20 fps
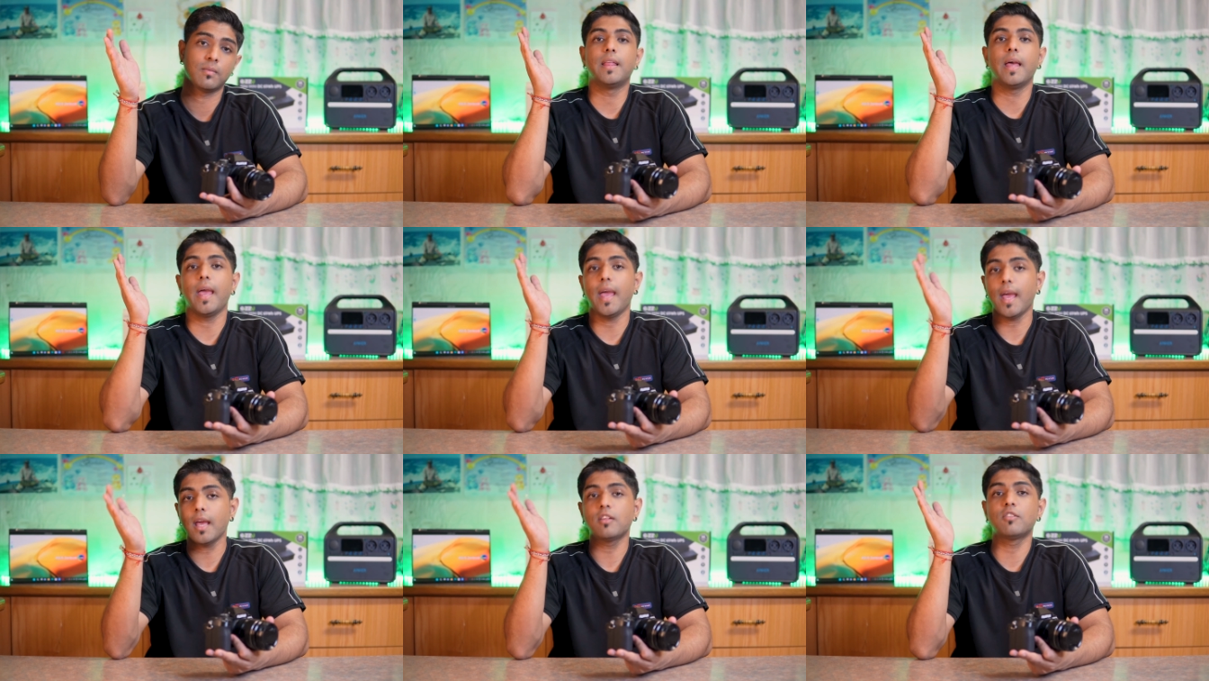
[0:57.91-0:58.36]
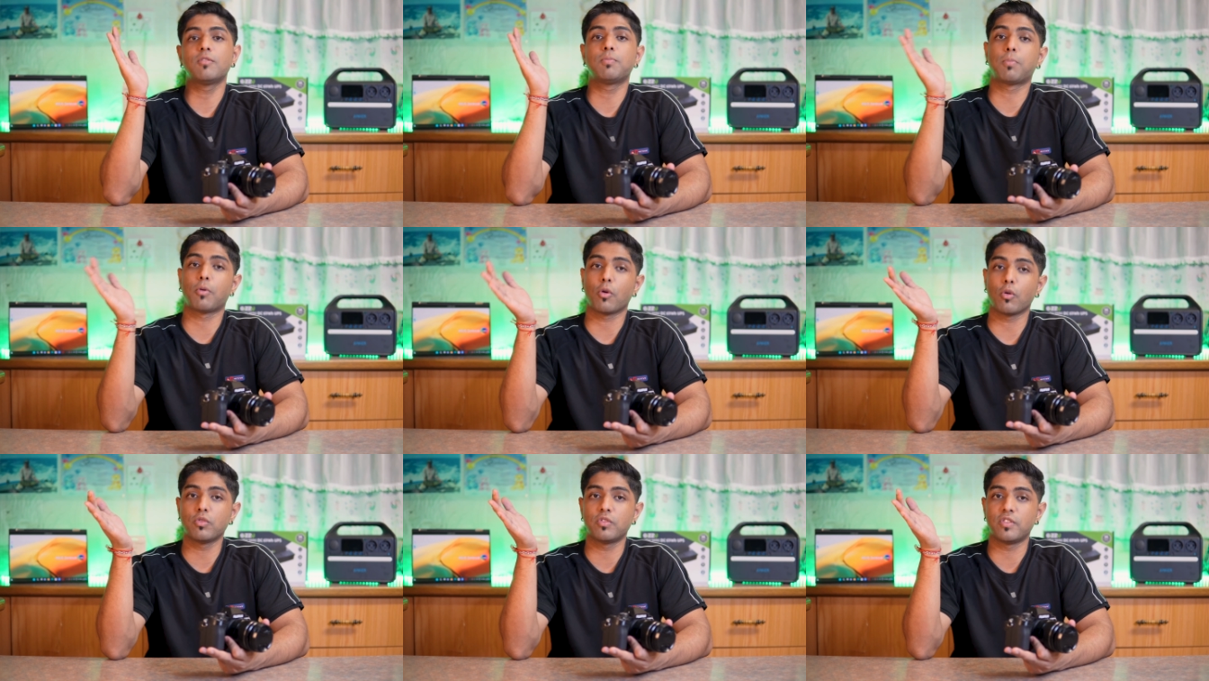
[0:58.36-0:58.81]
The X
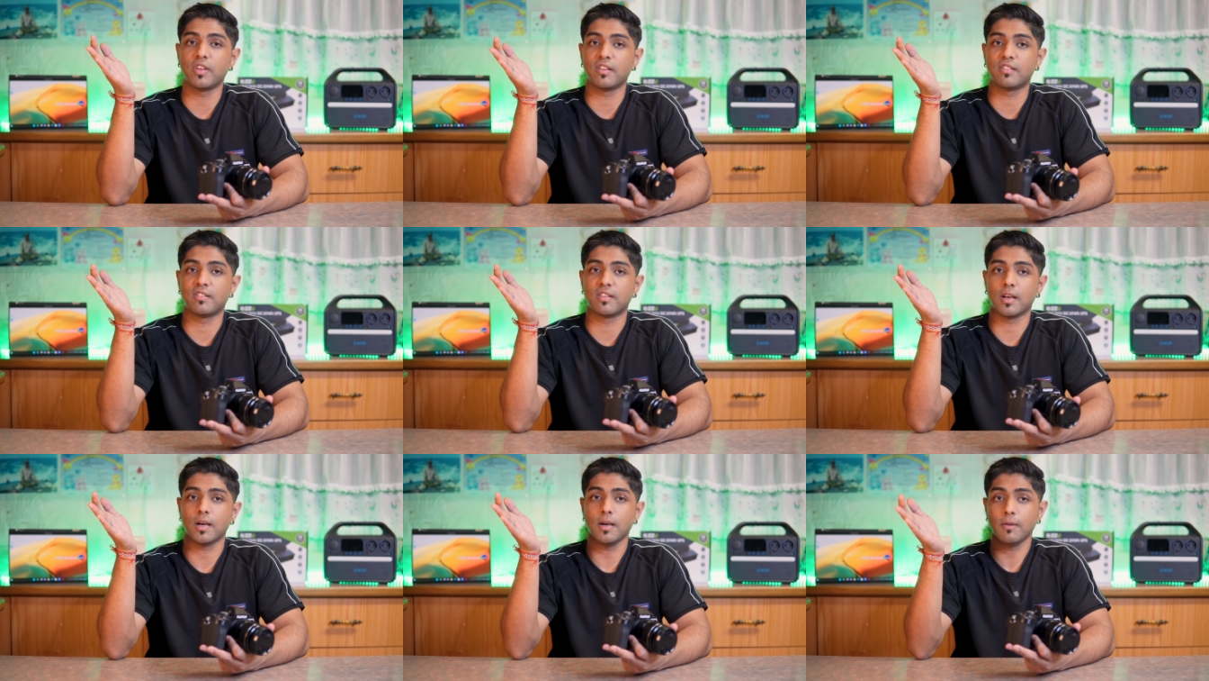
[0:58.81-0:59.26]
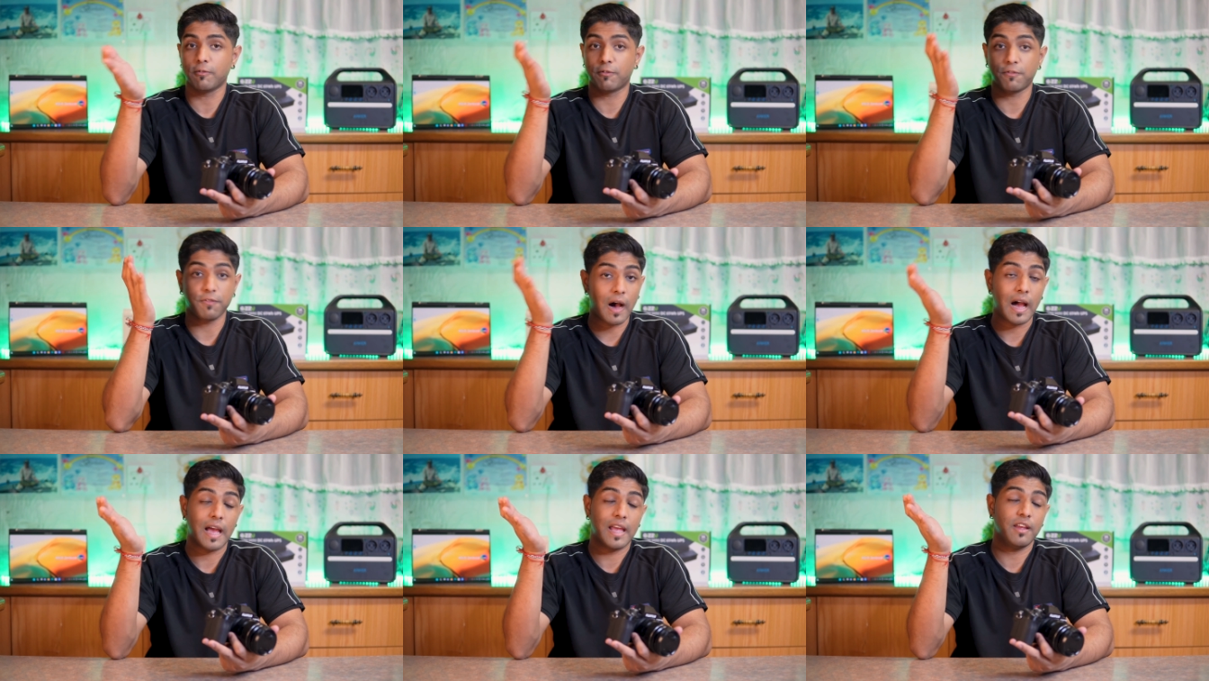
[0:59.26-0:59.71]
processor
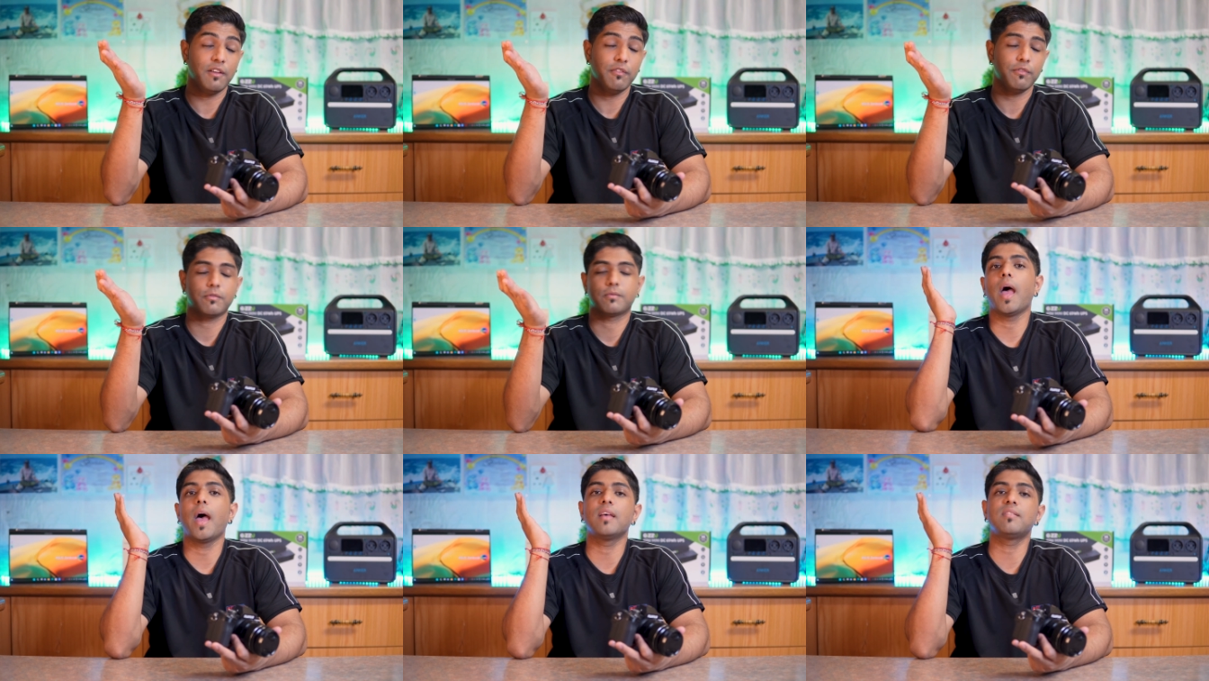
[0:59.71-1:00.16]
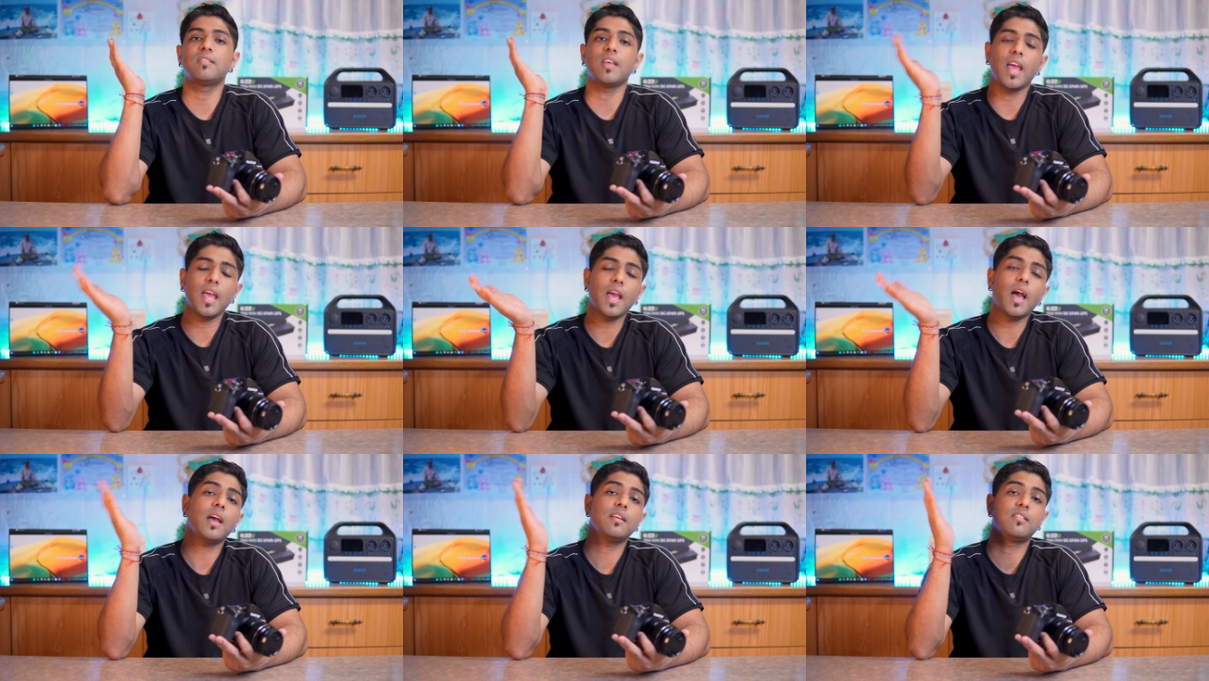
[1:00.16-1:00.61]
5 has
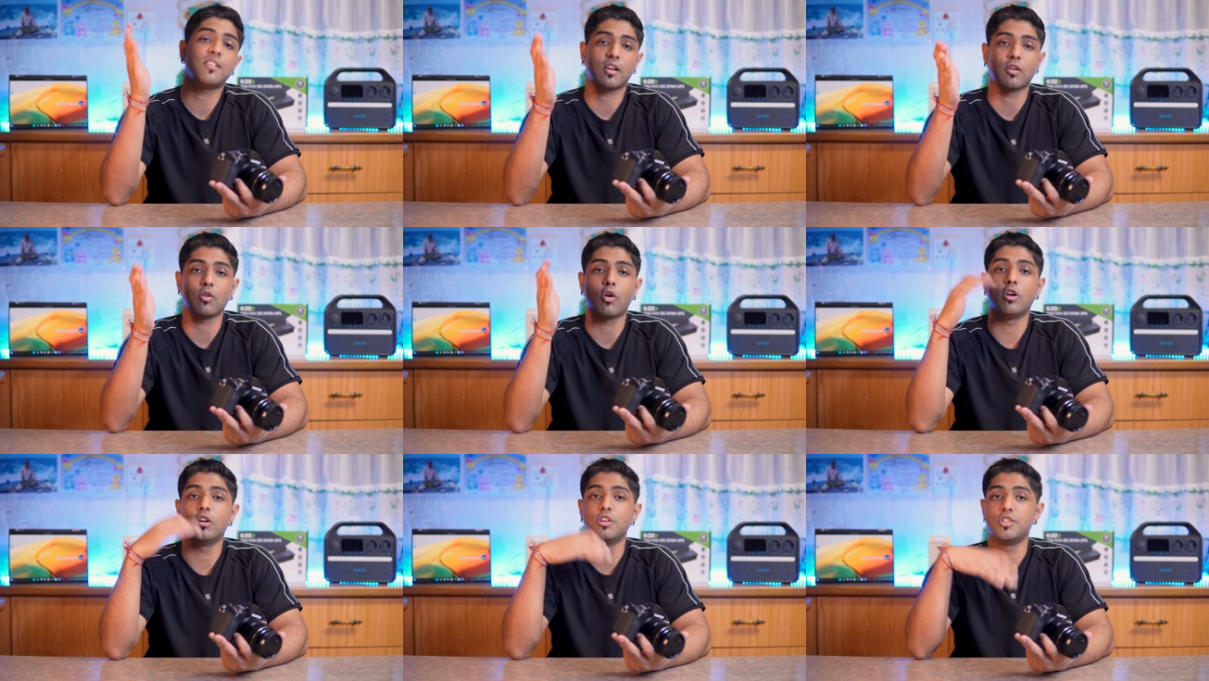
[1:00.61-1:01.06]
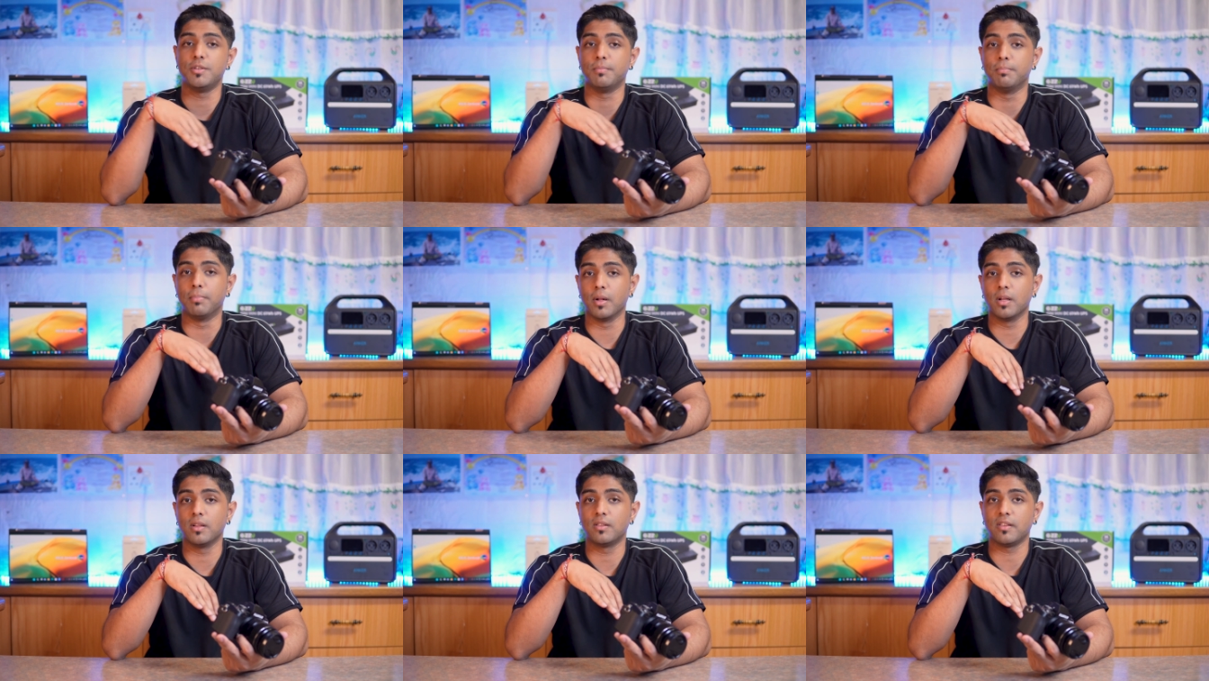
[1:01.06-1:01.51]
AI technology
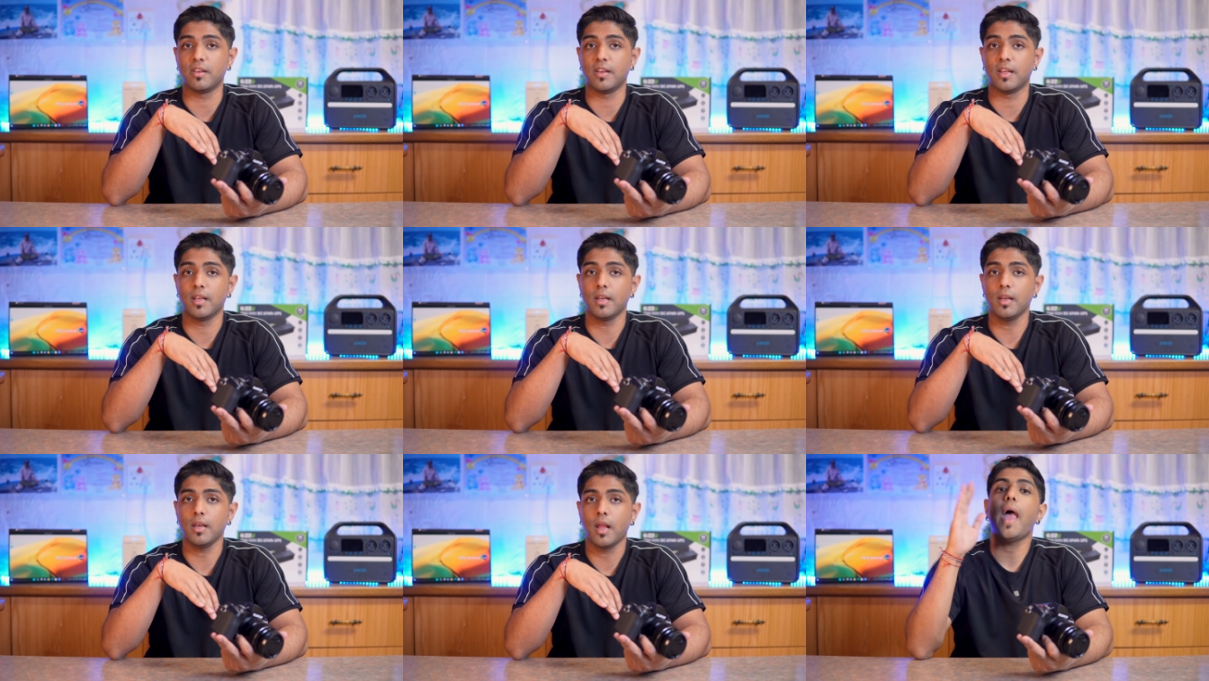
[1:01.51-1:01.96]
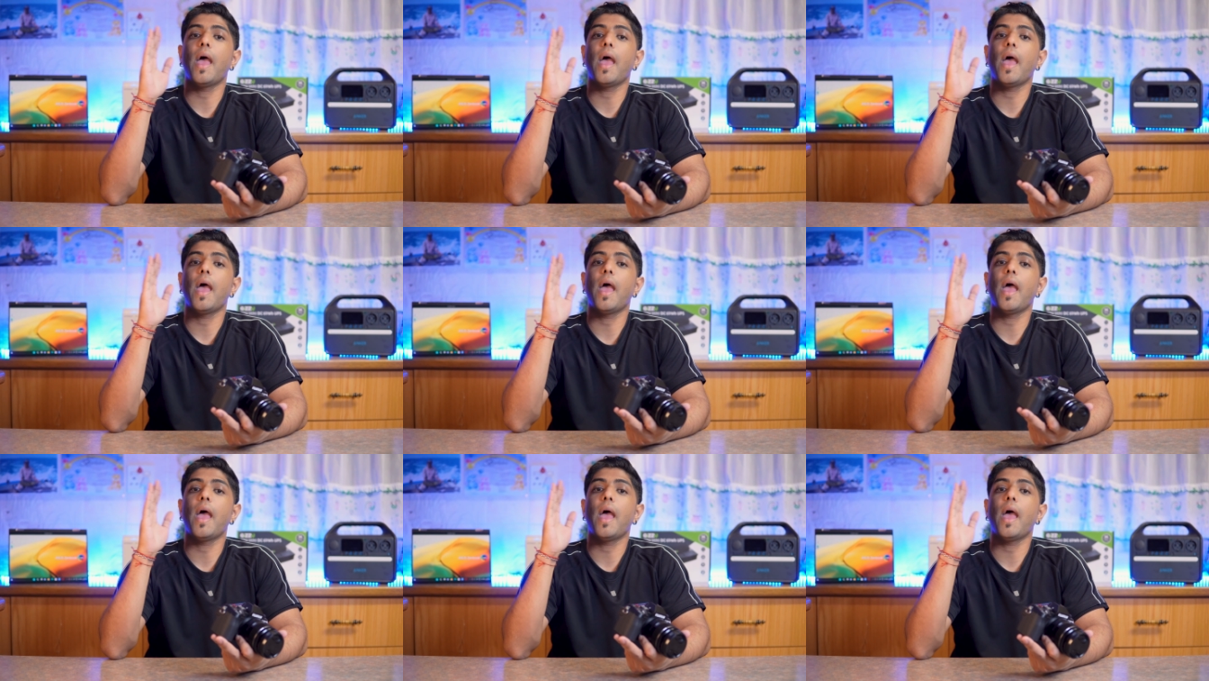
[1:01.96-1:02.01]
built in